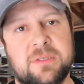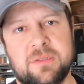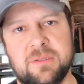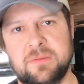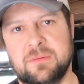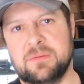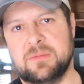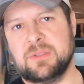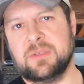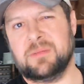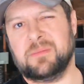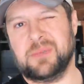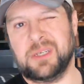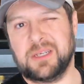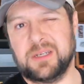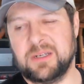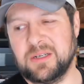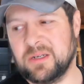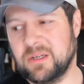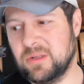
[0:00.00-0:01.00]
so it's gonna be
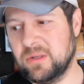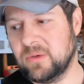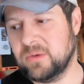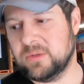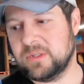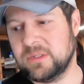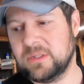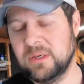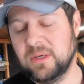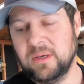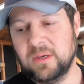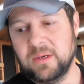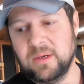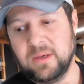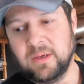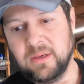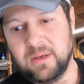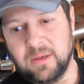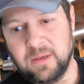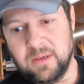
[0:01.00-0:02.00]
cutting it close.
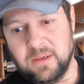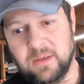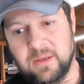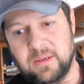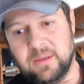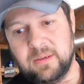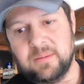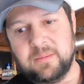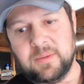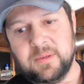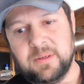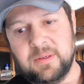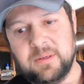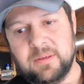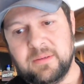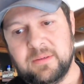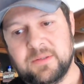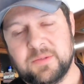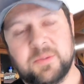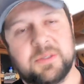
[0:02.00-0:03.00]
But
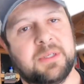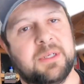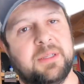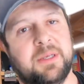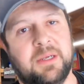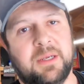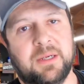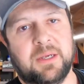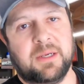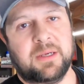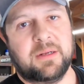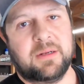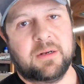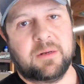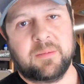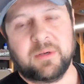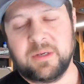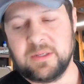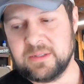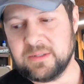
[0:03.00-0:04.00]
I just want to say thank you again to
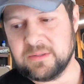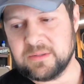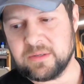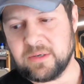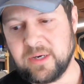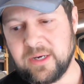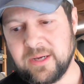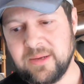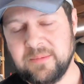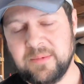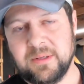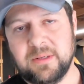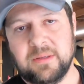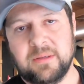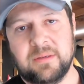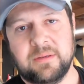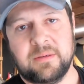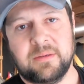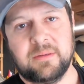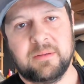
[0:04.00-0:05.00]
everybody that subscribed, and
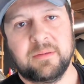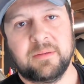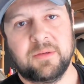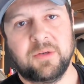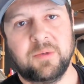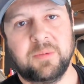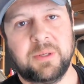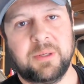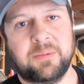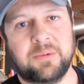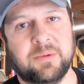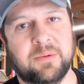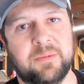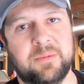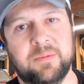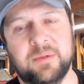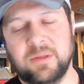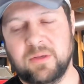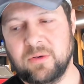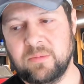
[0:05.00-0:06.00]
the new people
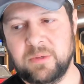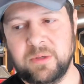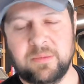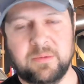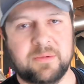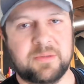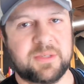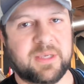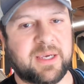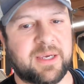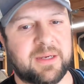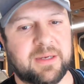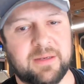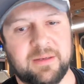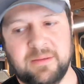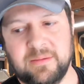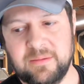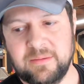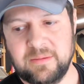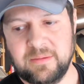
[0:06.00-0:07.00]
and the old people was like
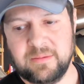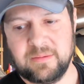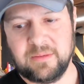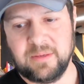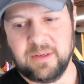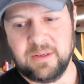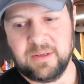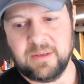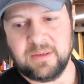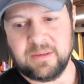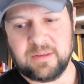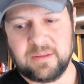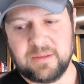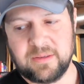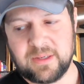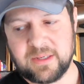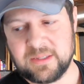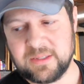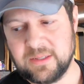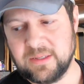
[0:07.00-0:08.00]

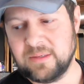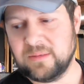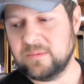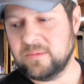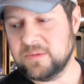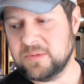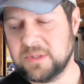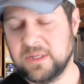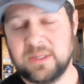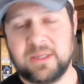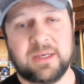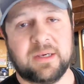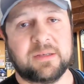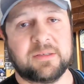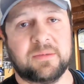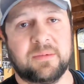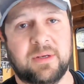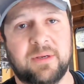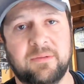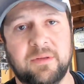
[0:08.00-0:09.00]
I said, once we get
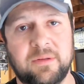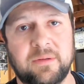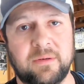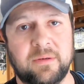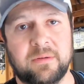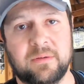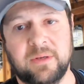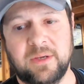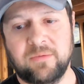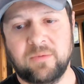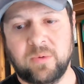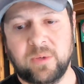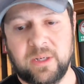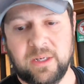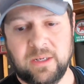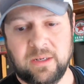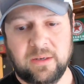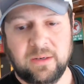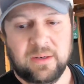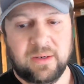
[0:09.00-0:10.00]
1,000, I'll have another
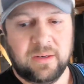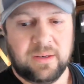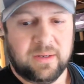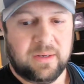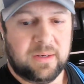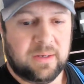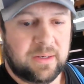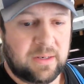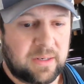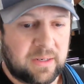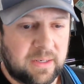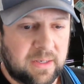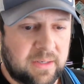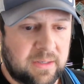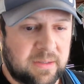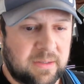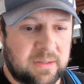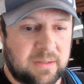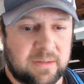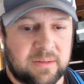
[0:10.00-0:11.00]
giveaway,
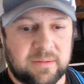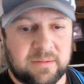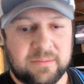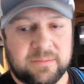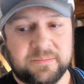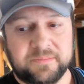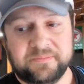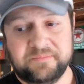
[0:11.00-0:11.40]
and